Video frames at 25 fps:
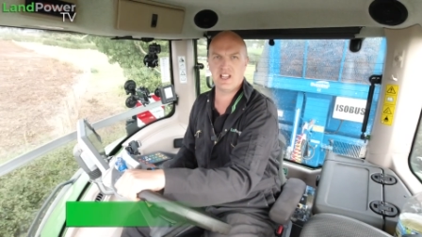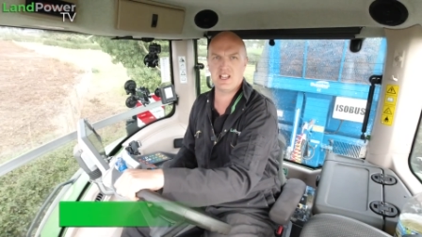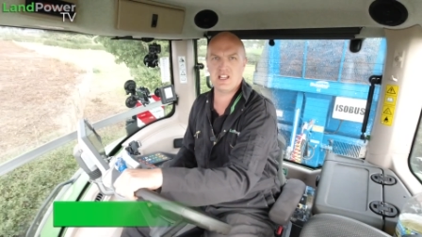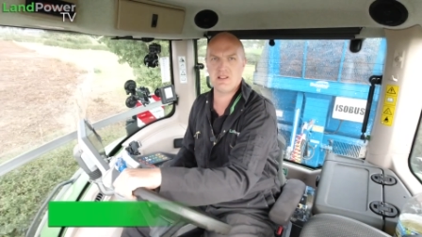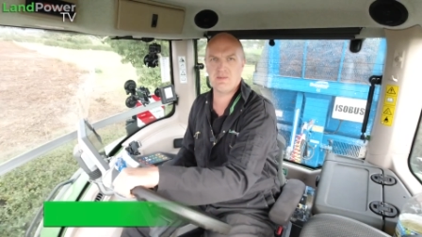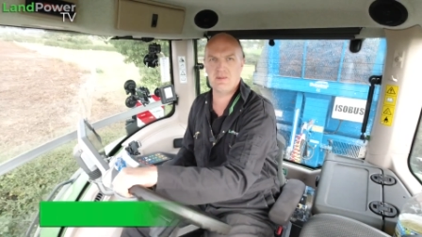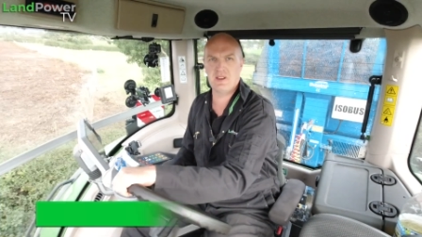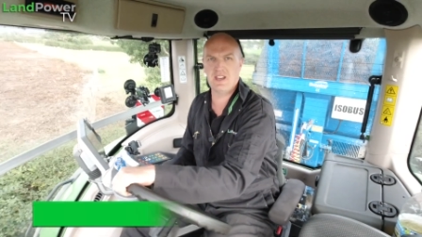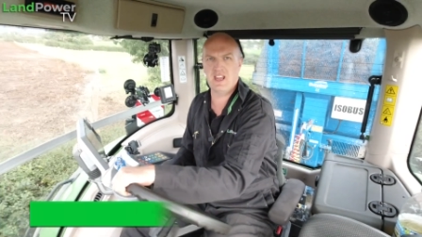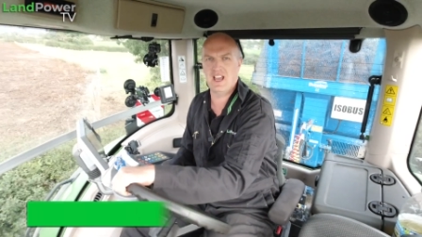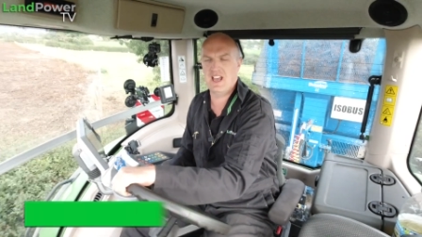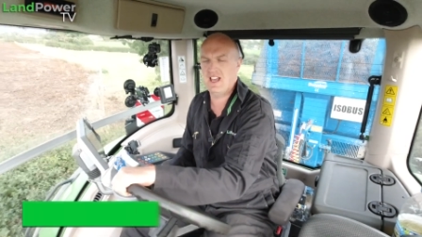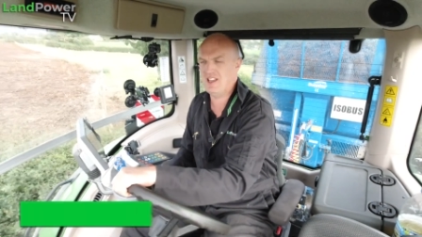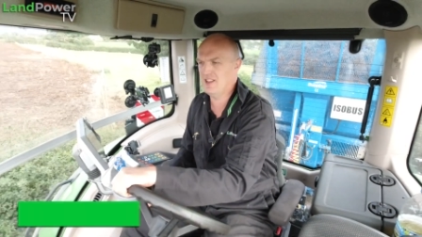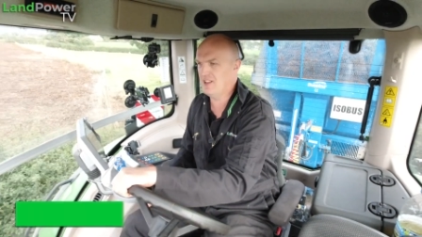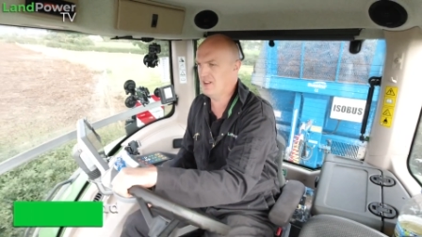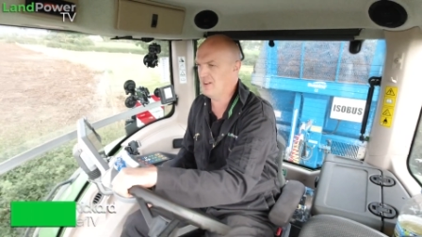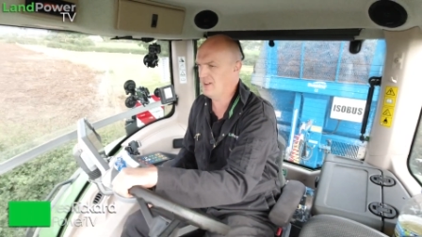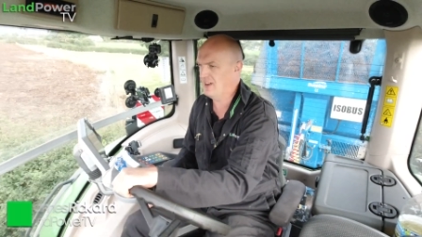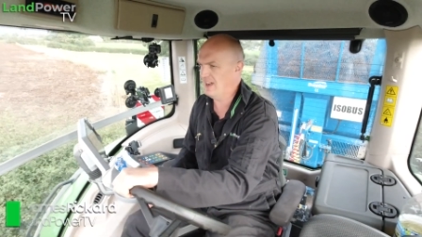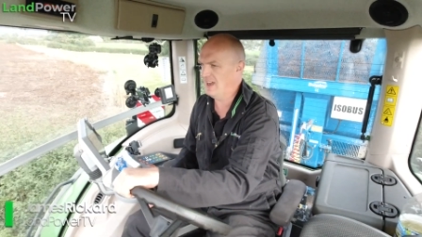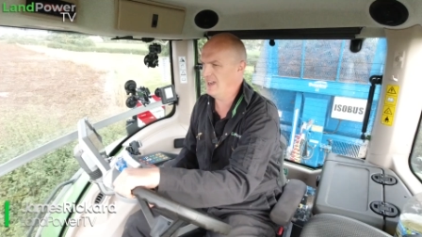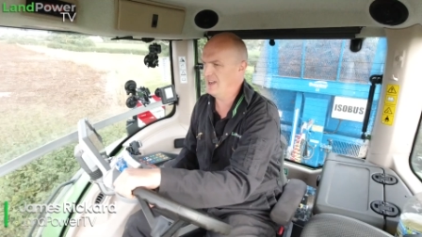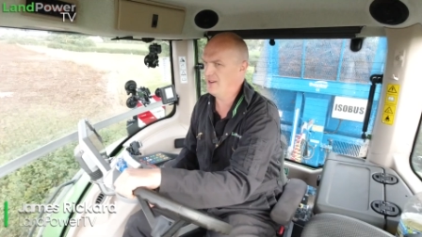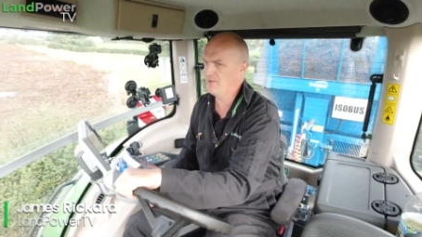gentlemen,
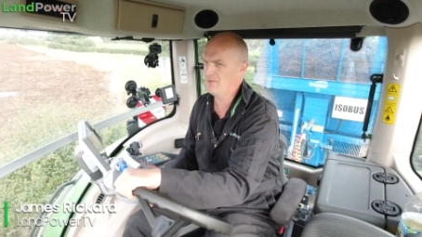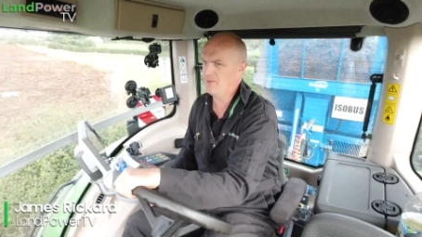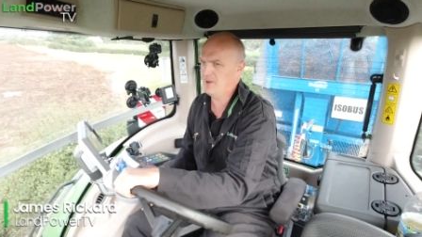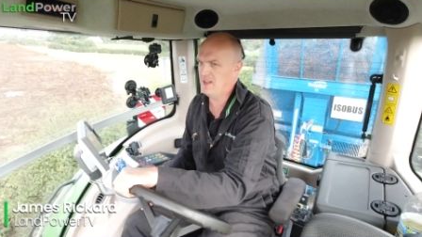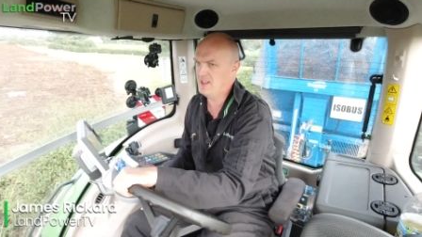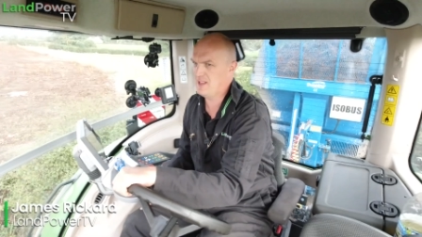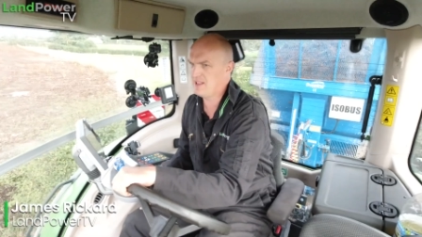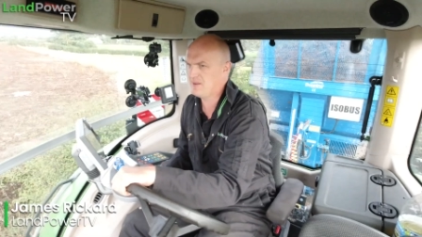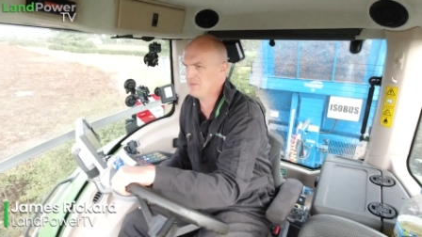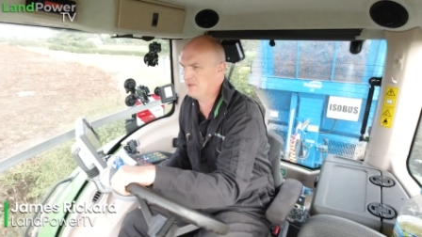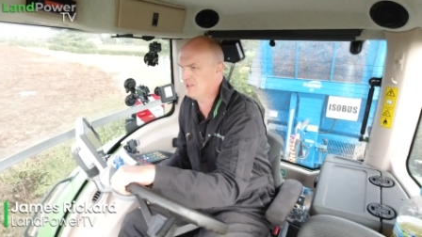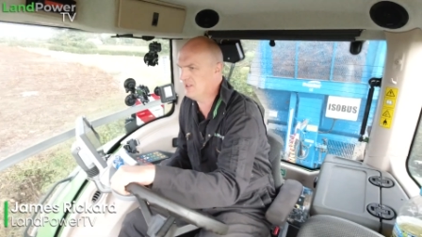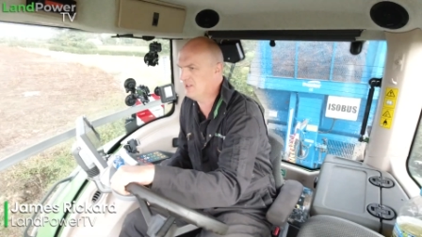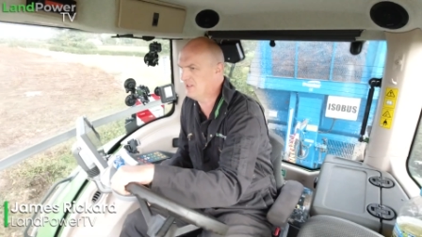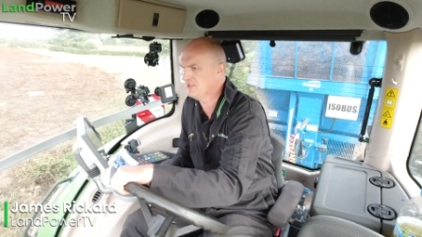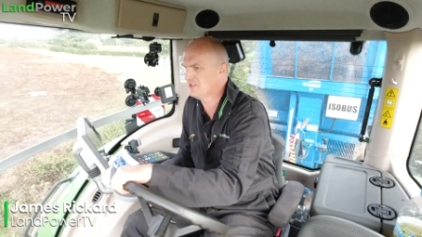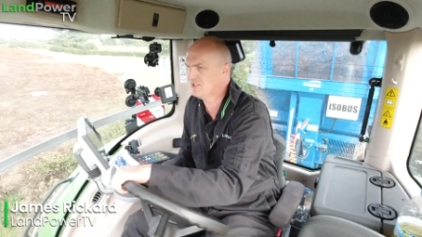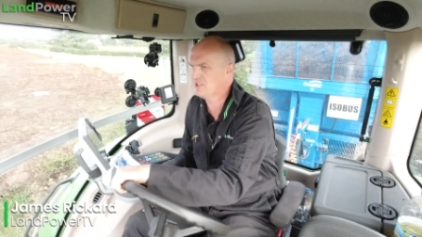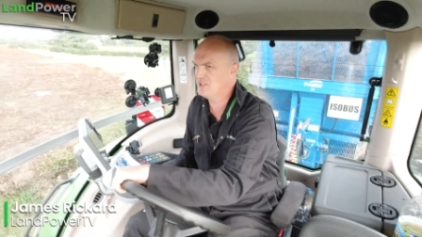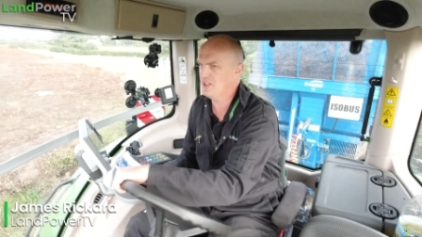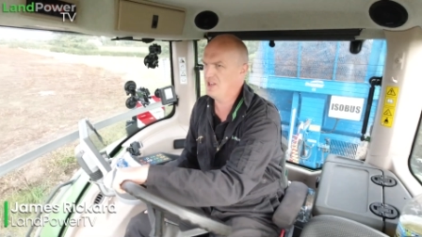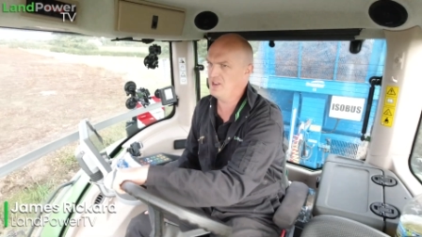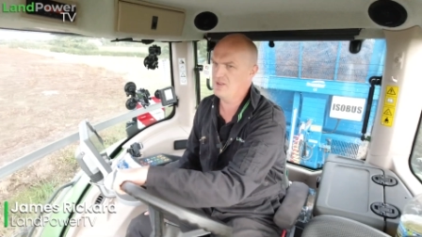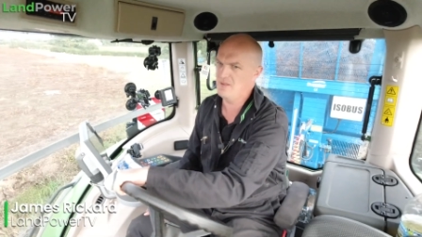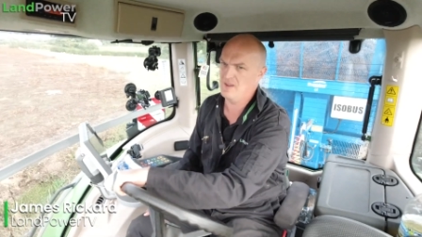hello and welcome
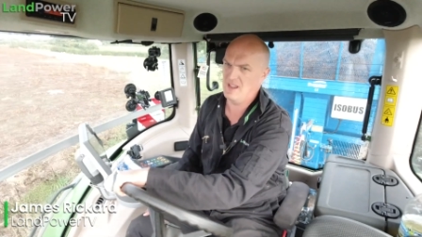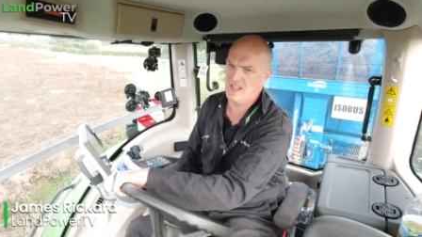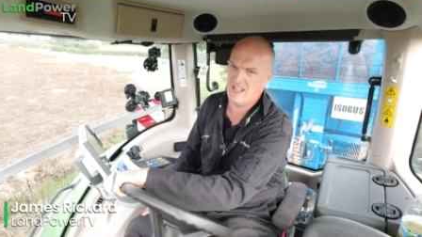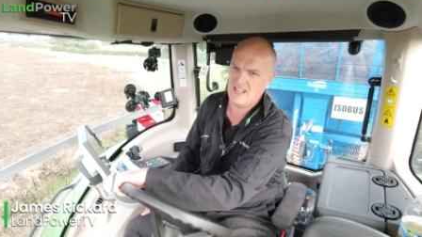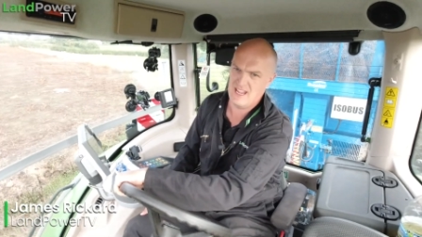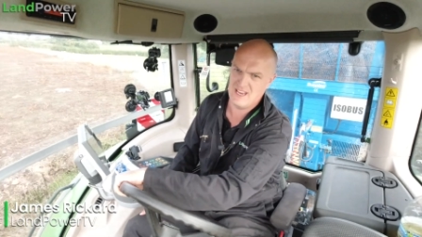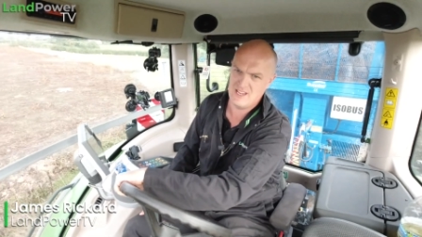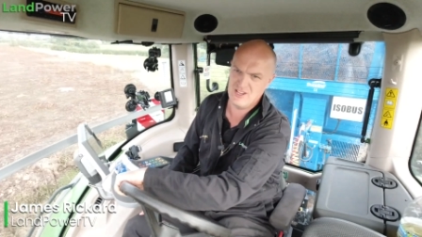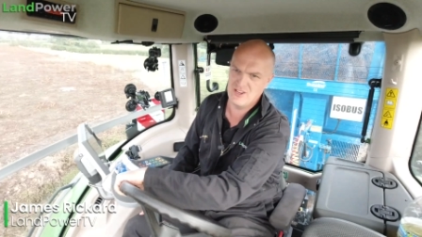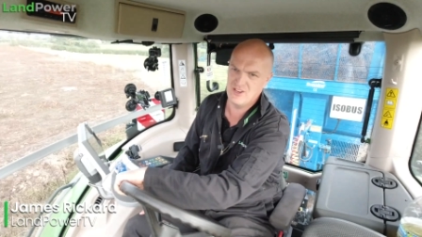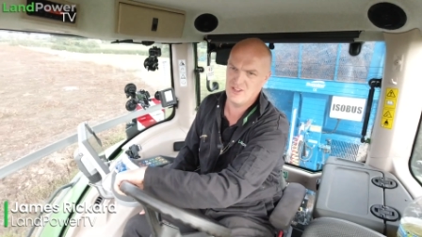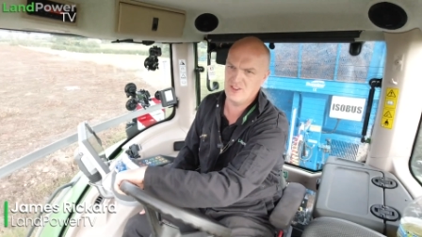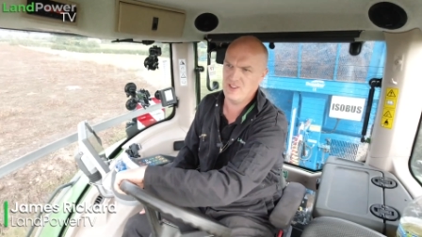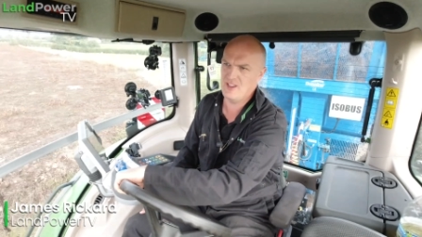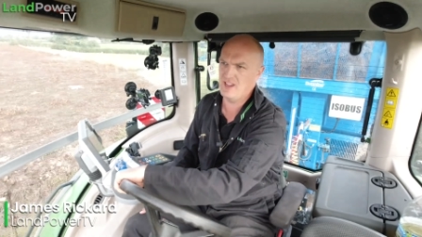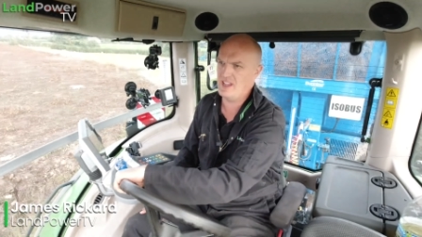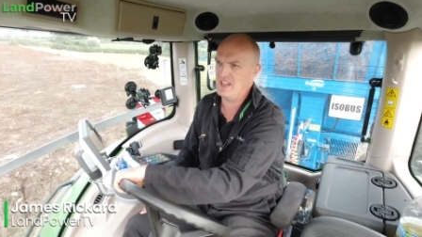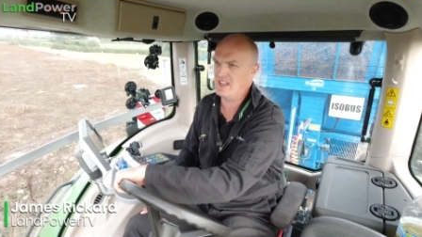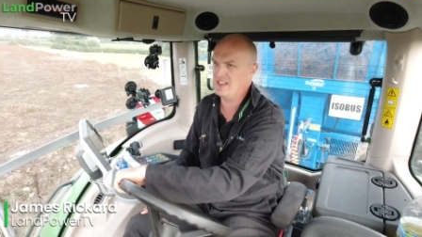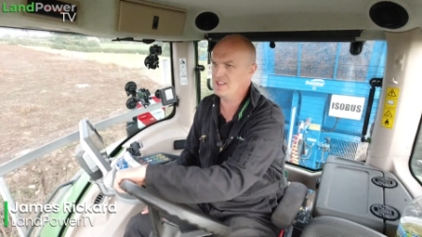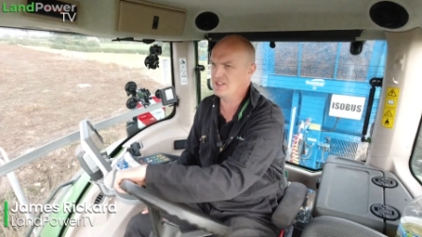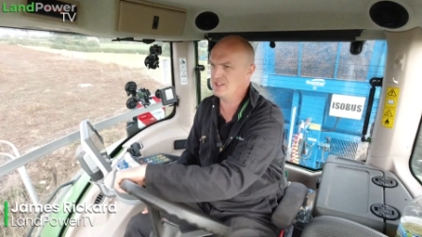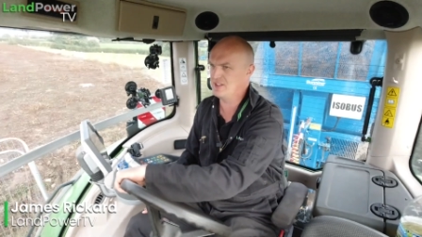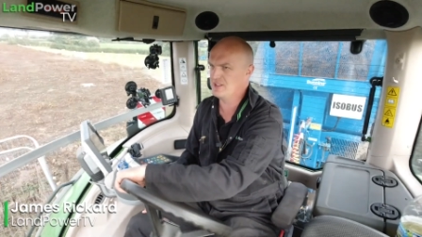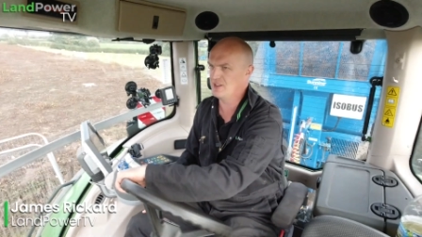along to another
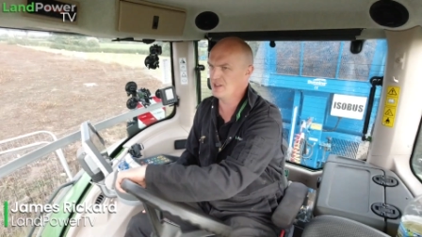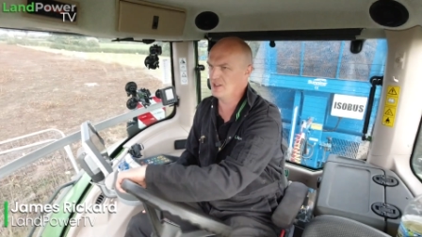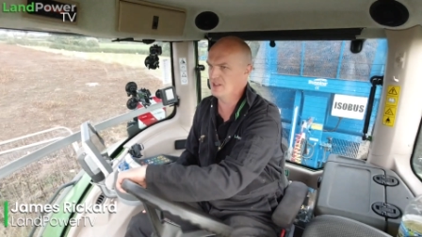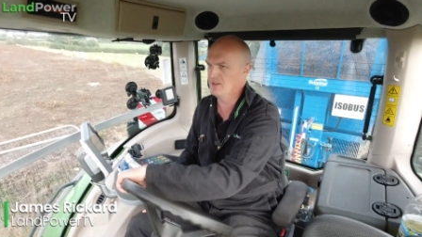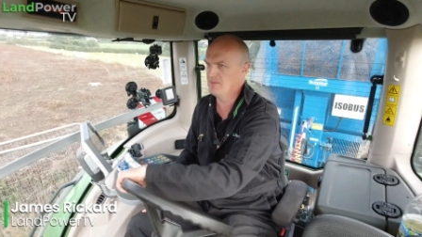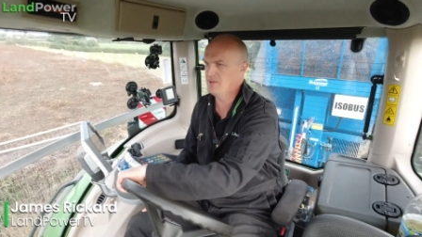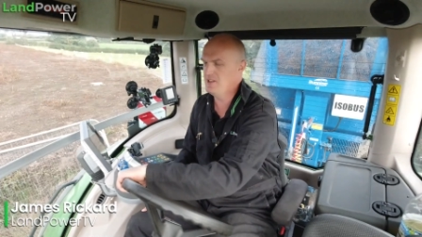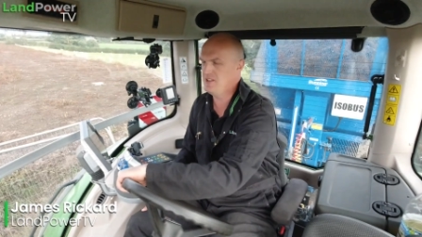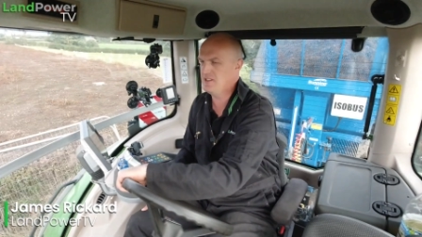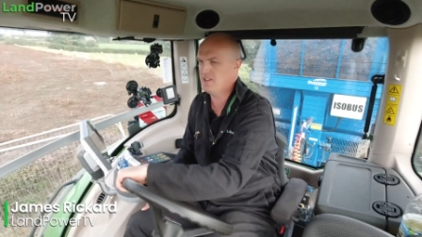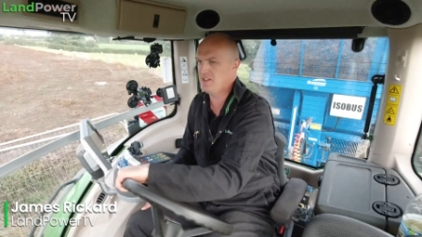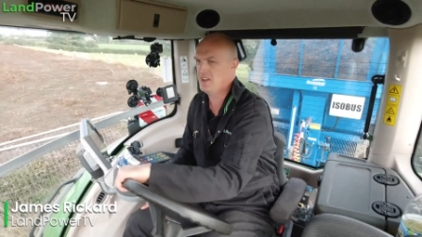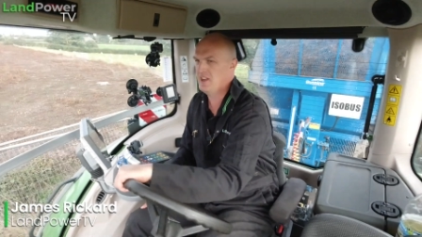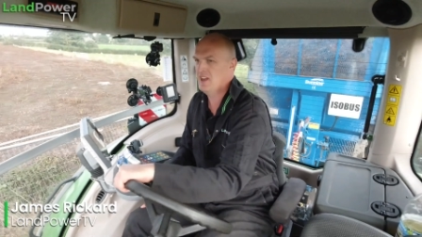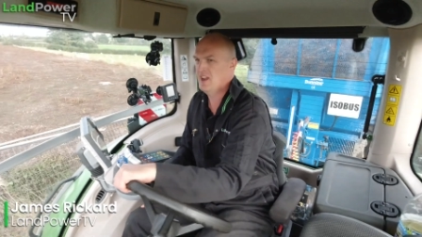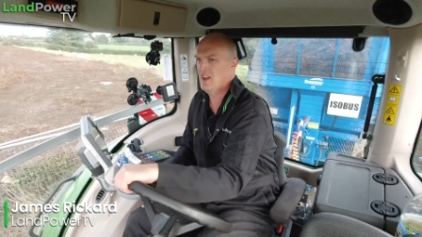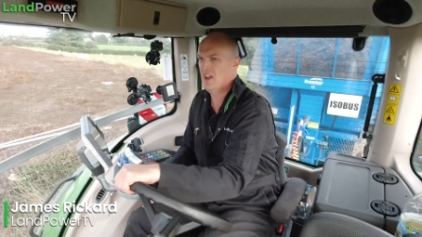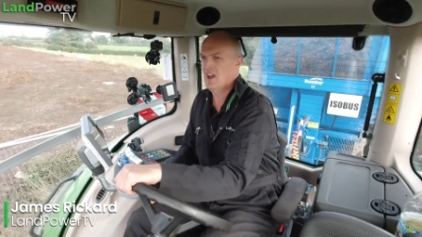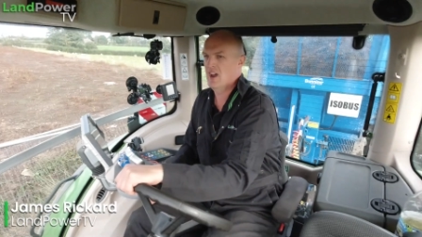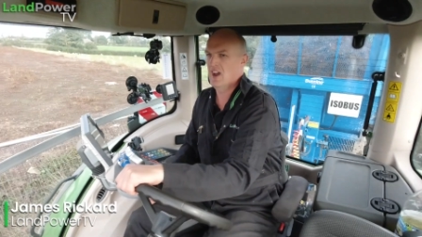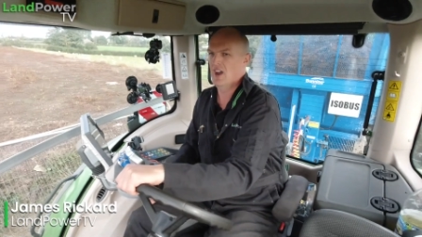instalment